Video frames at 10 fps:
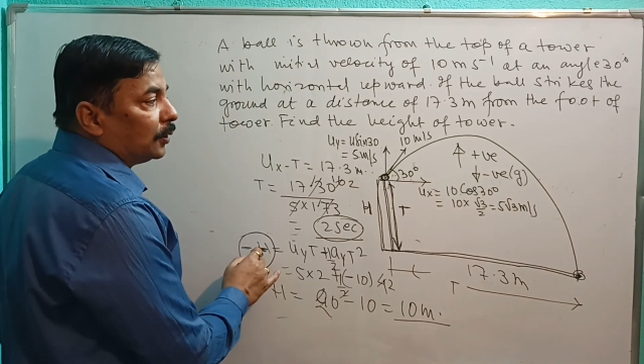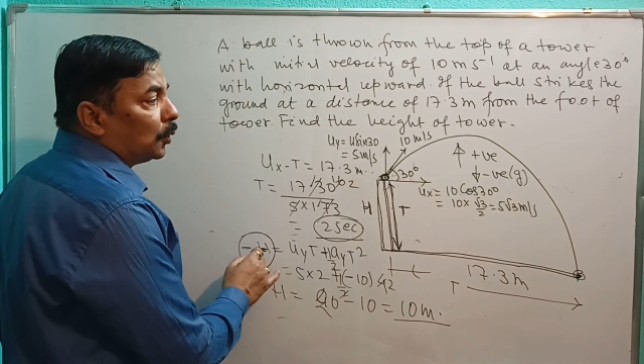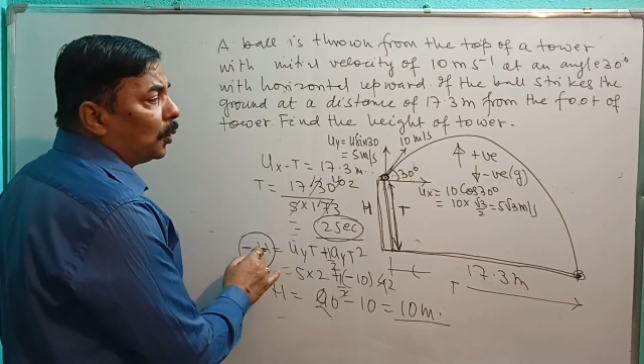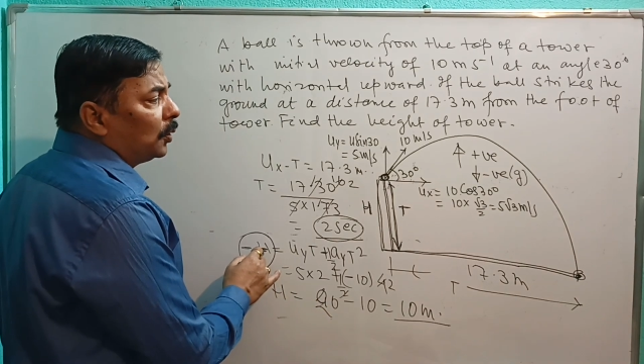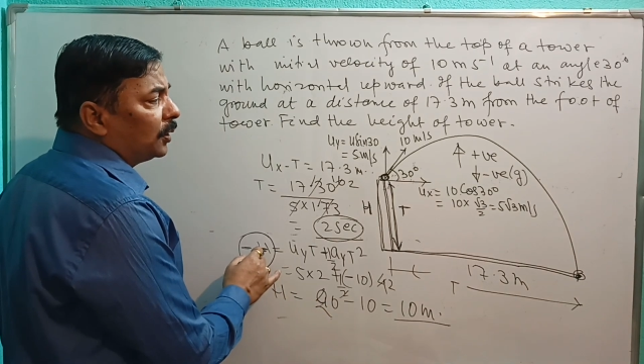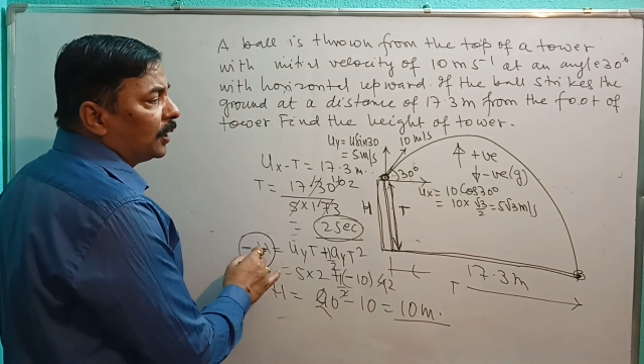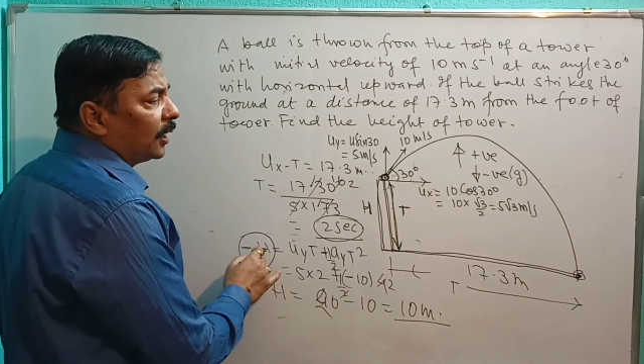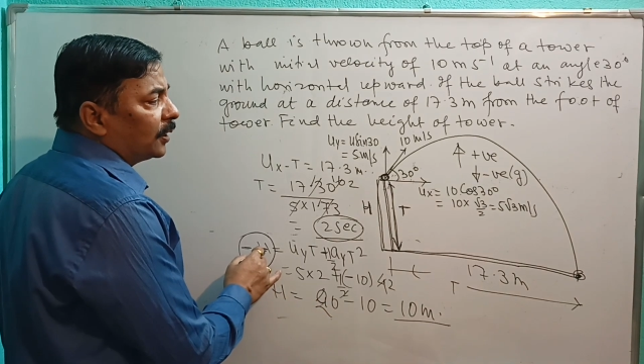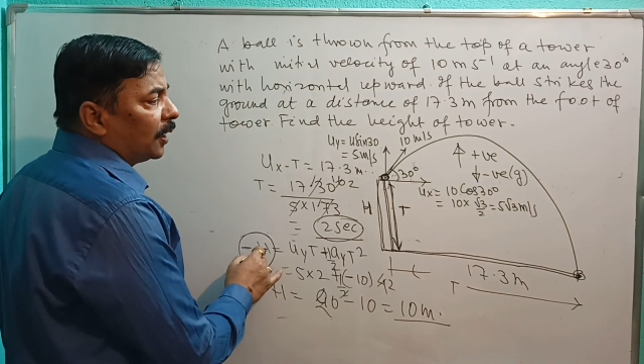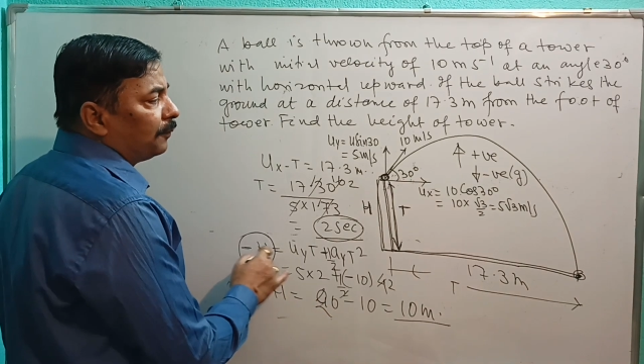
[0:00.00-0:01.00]
Don't
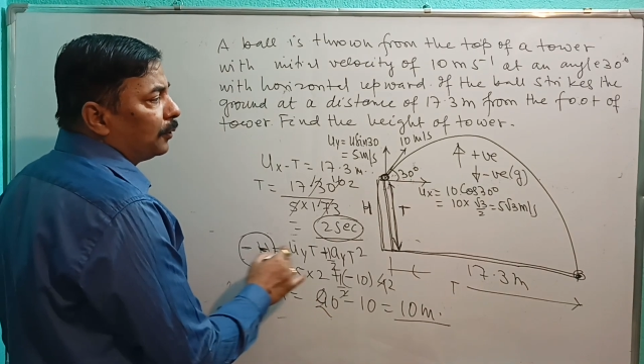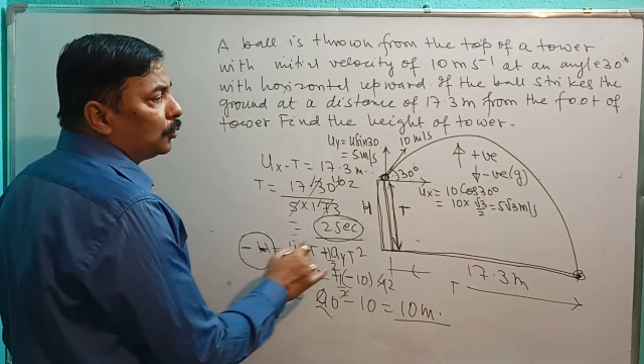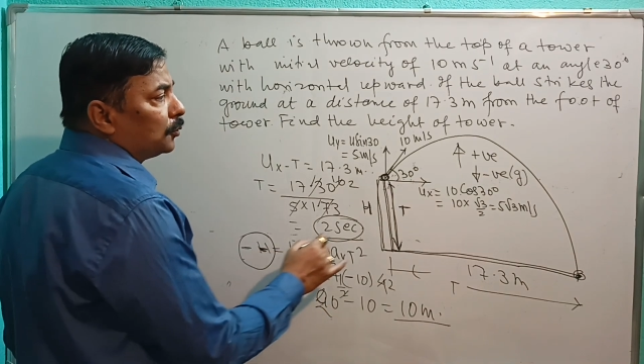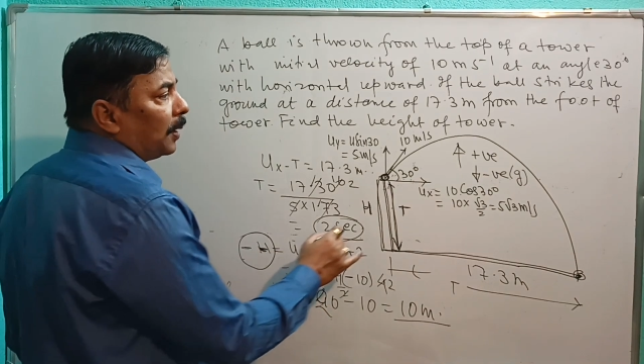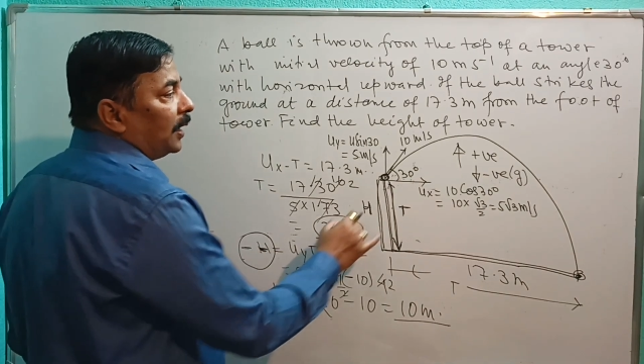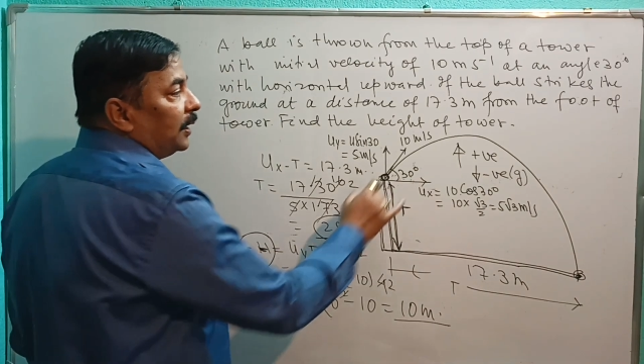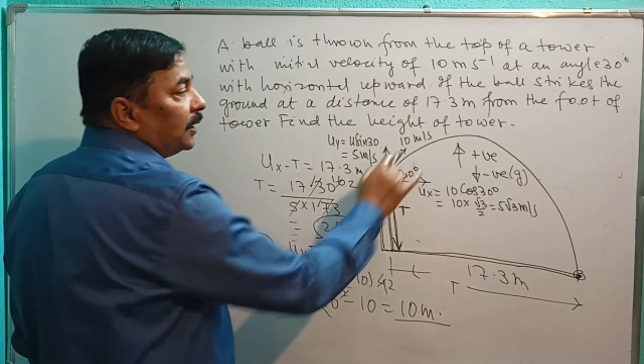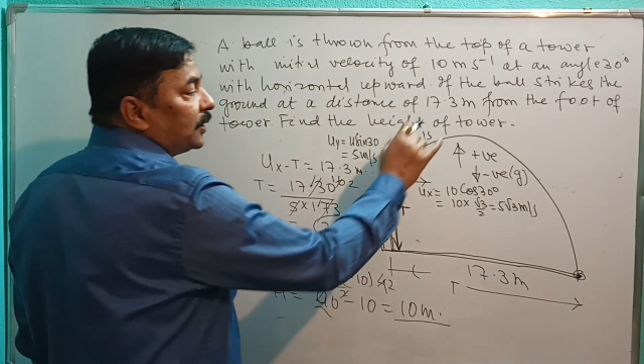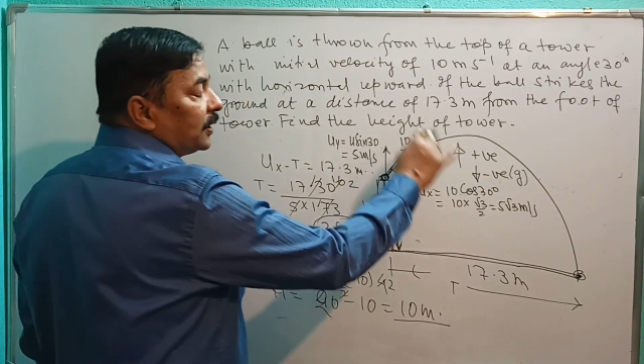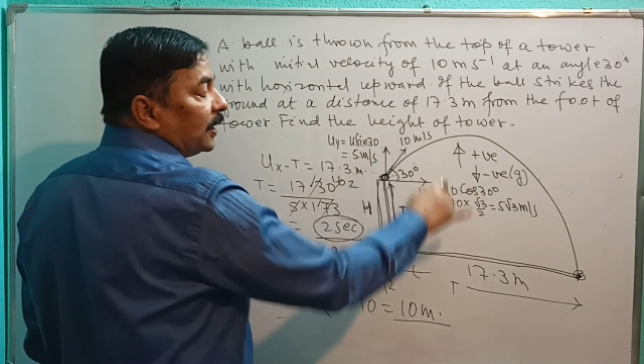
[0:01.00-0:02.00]
get confused by
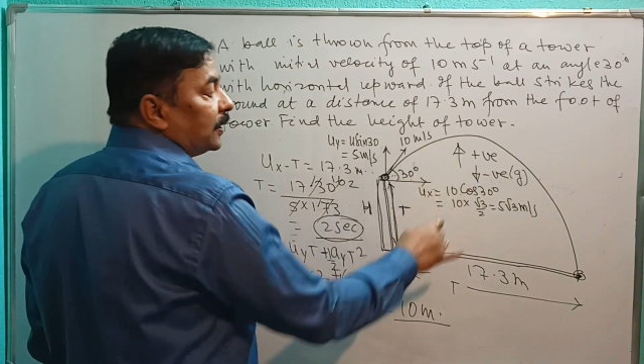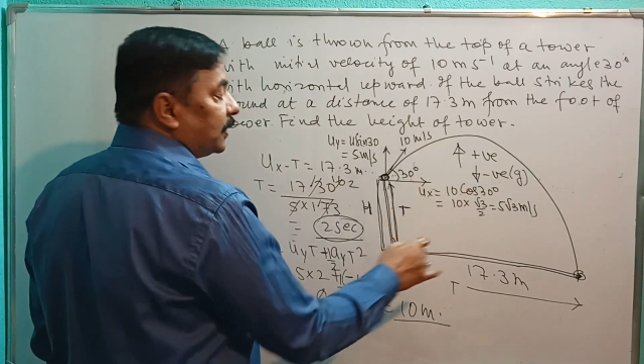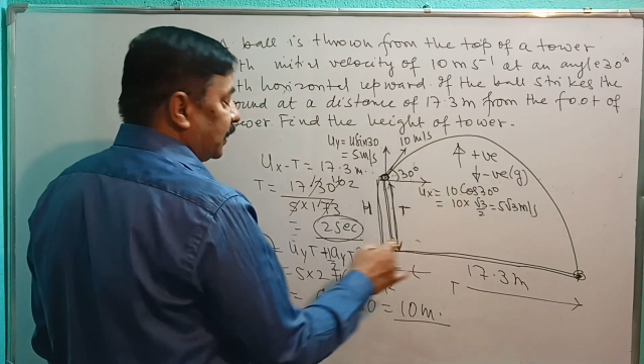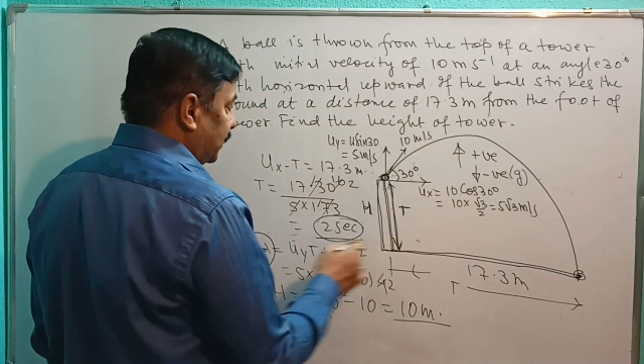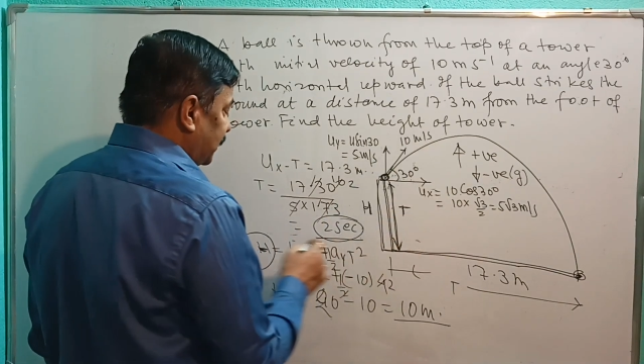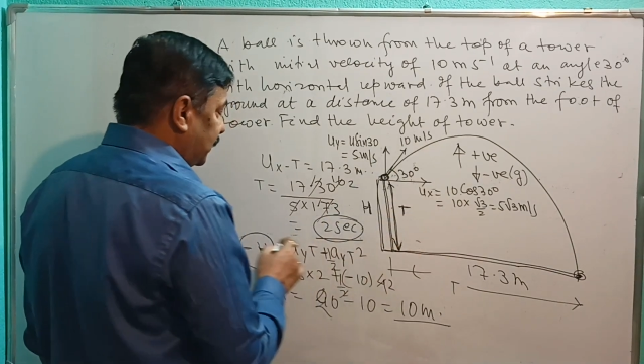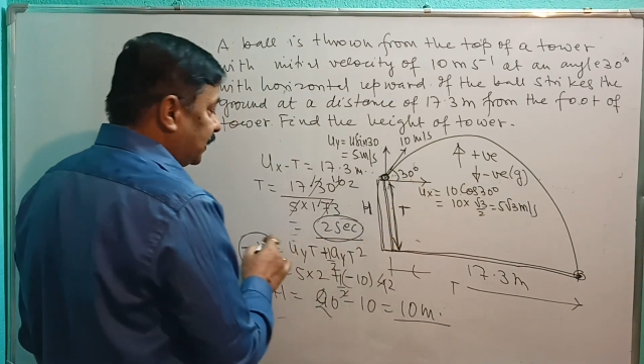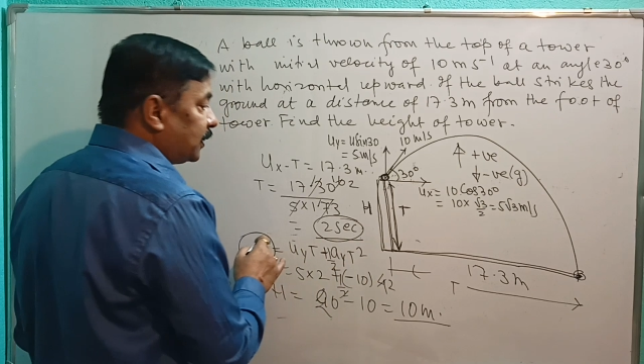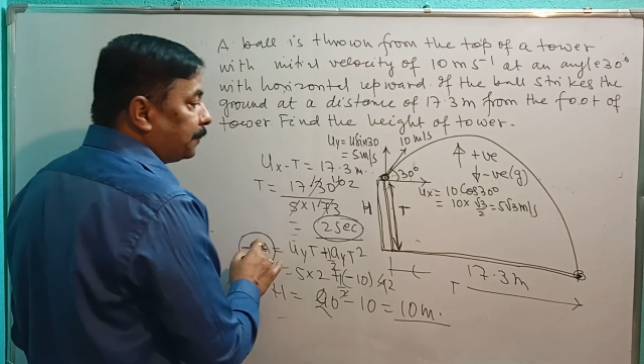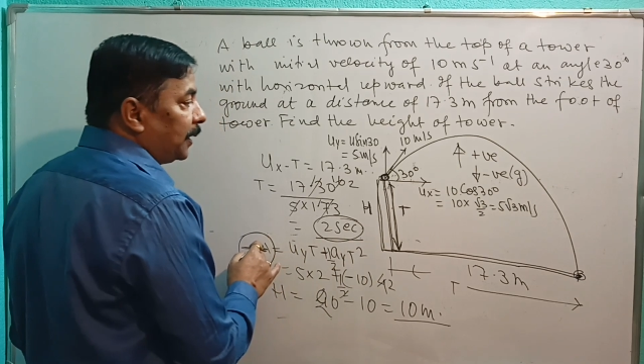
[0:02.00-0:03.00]
distance. It is
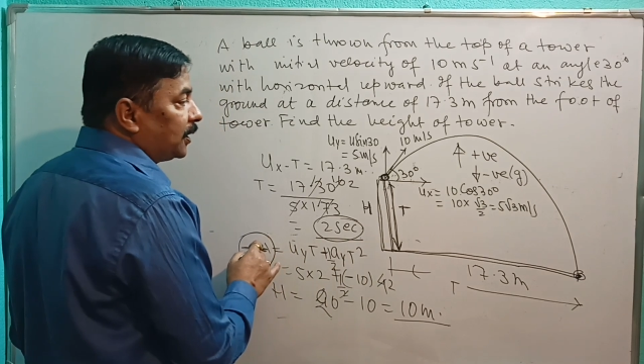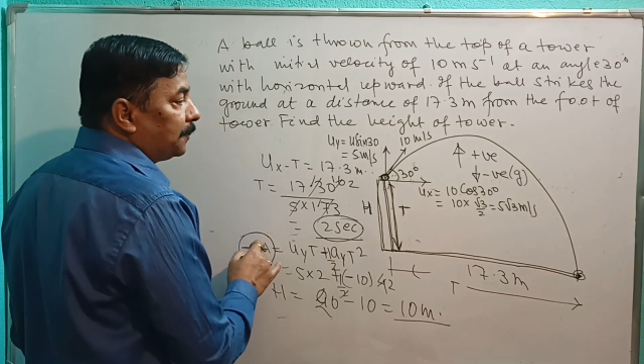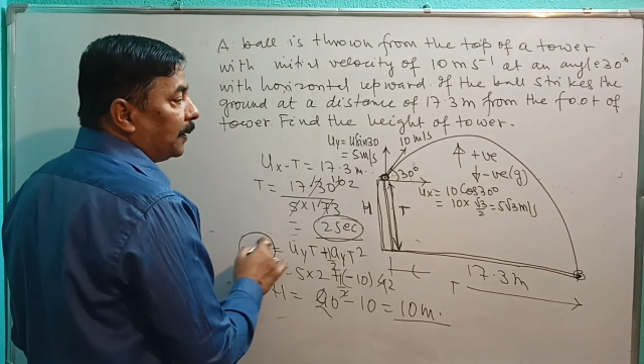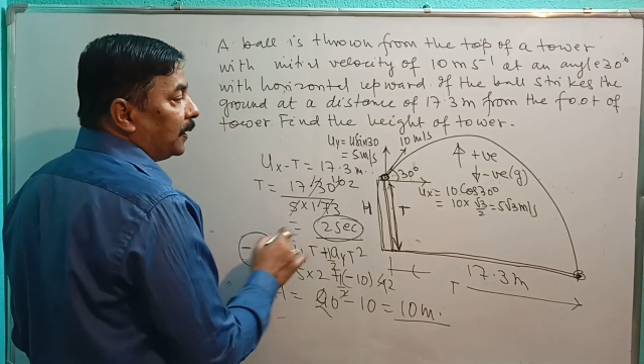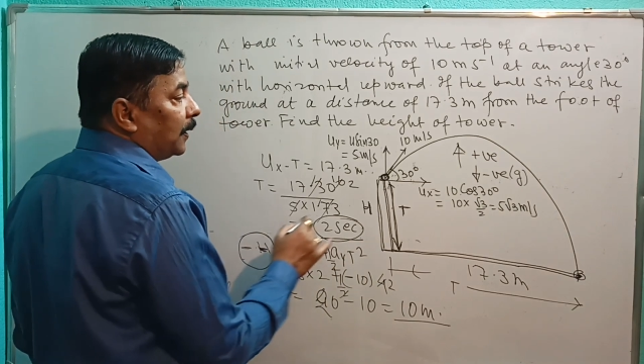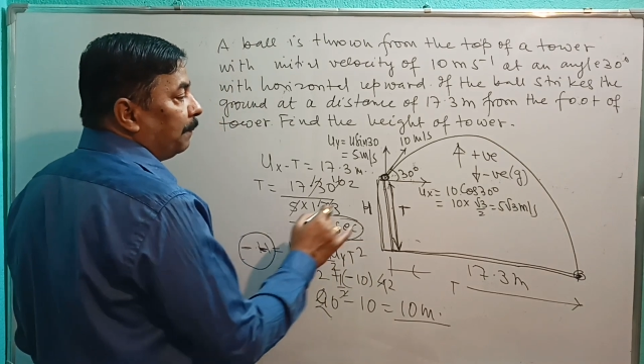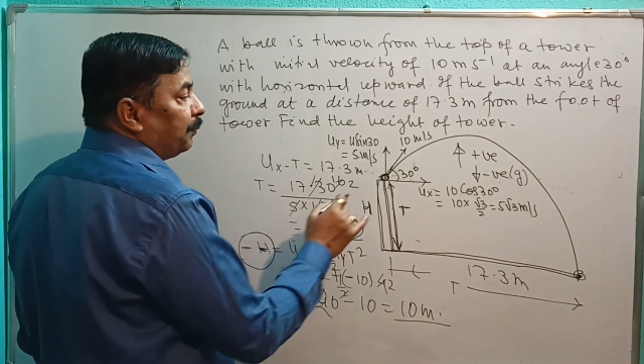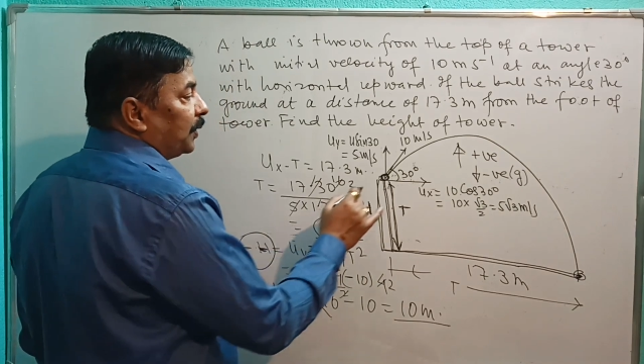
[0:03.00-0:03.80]
displacement.